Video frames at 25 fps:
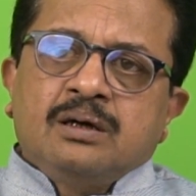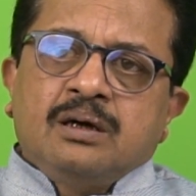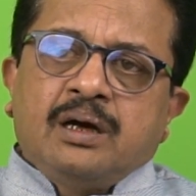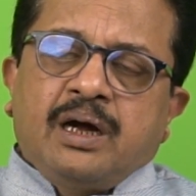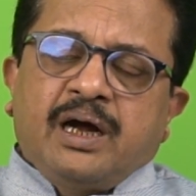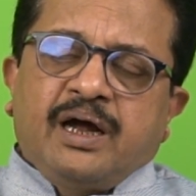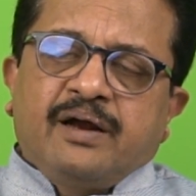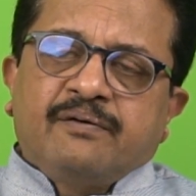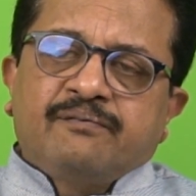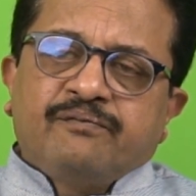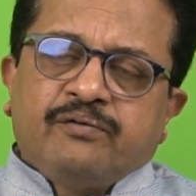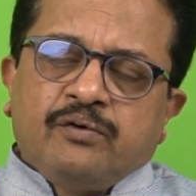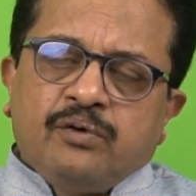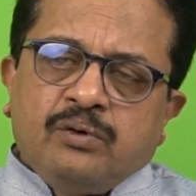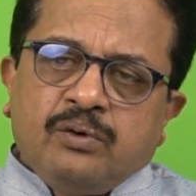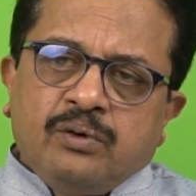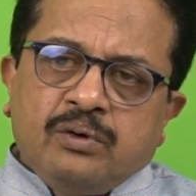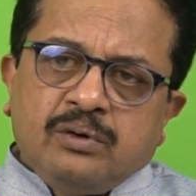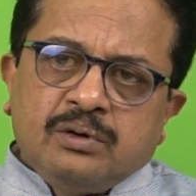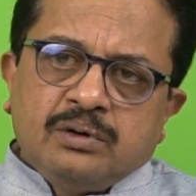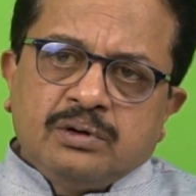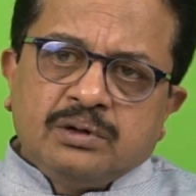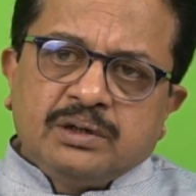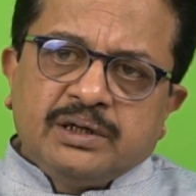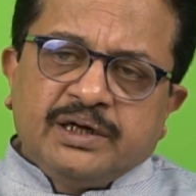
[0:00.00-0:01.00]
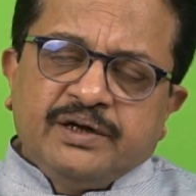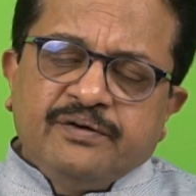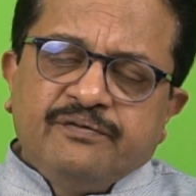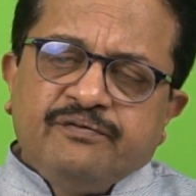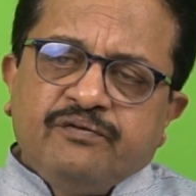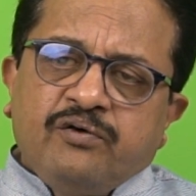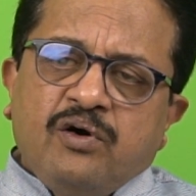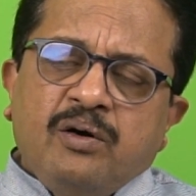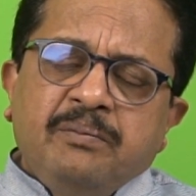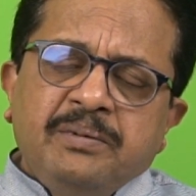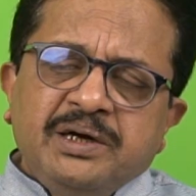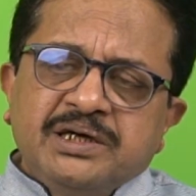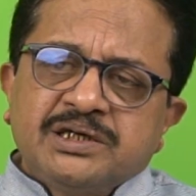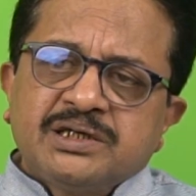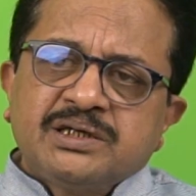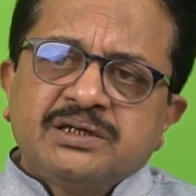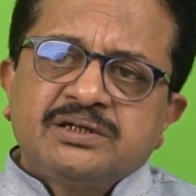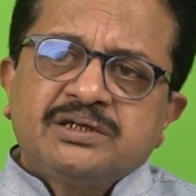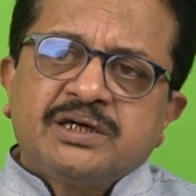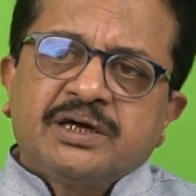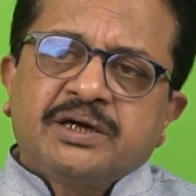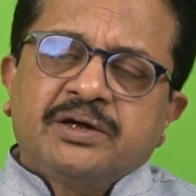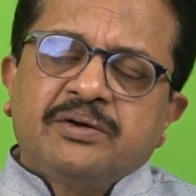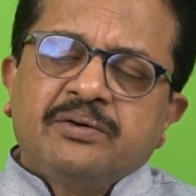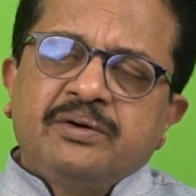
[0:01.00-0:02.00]
And for information
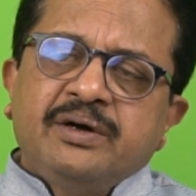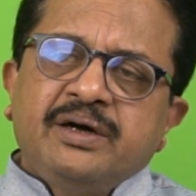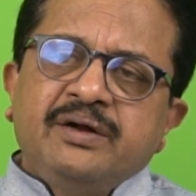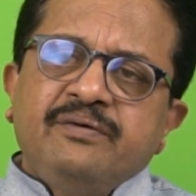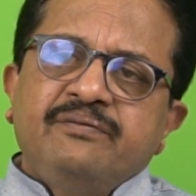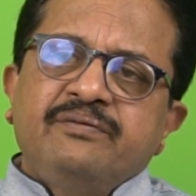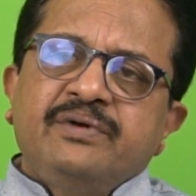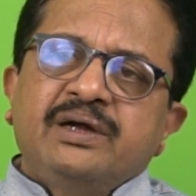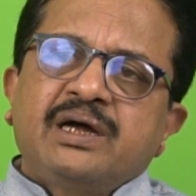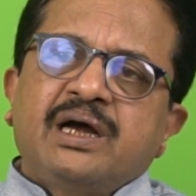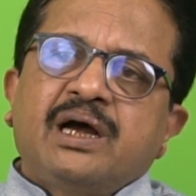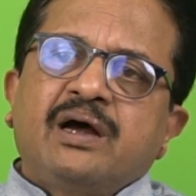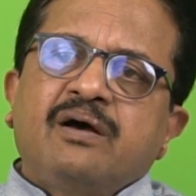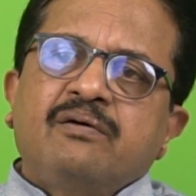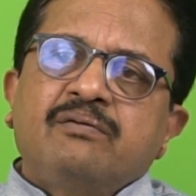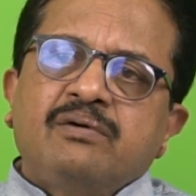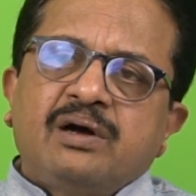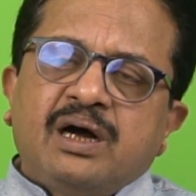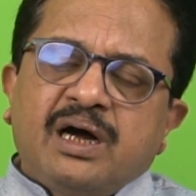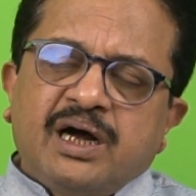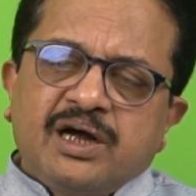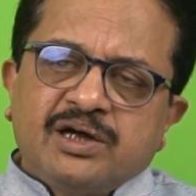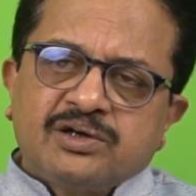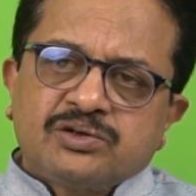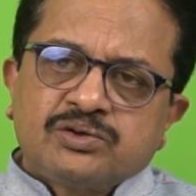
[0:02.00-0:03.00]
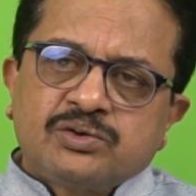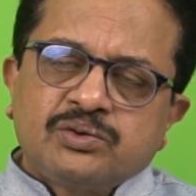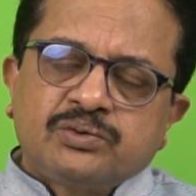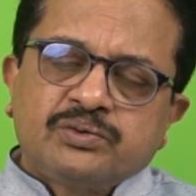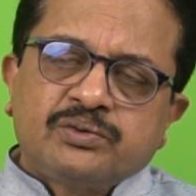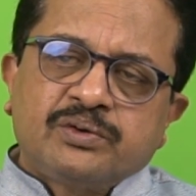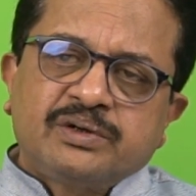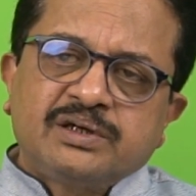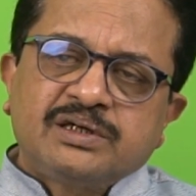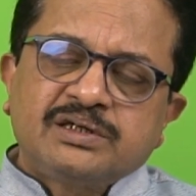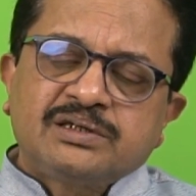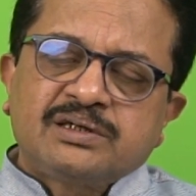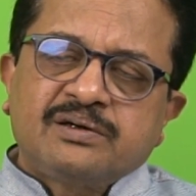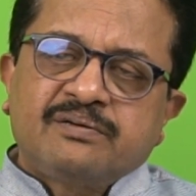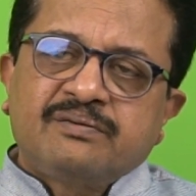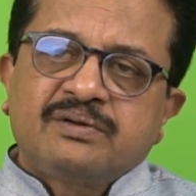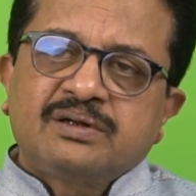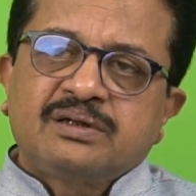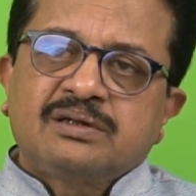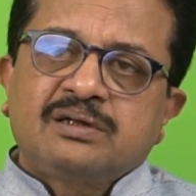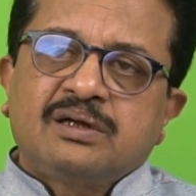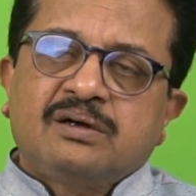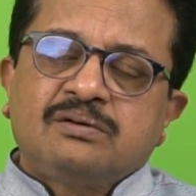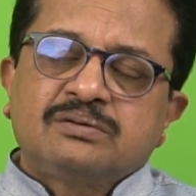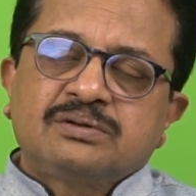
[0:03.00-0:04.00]
security, we have ISO
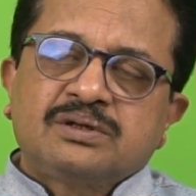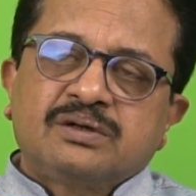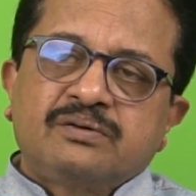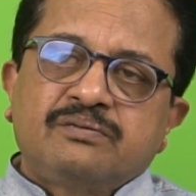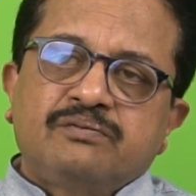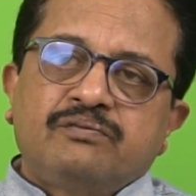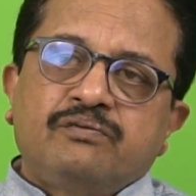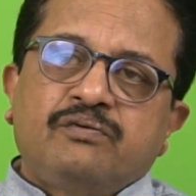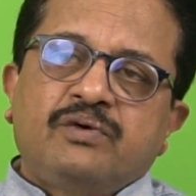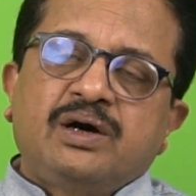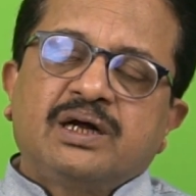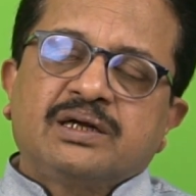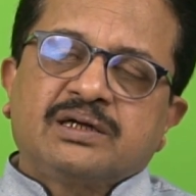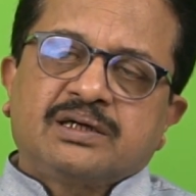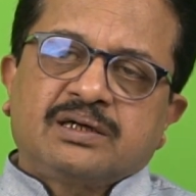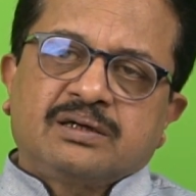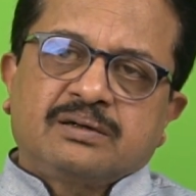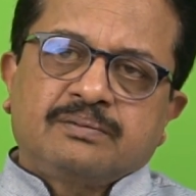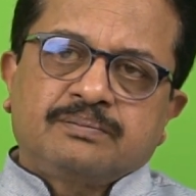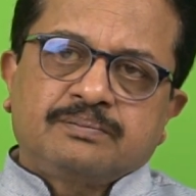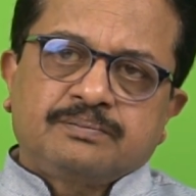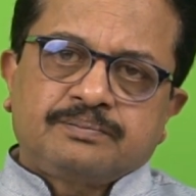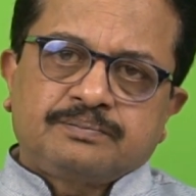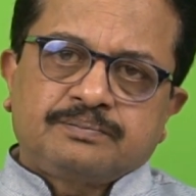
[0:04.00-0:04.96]
27001.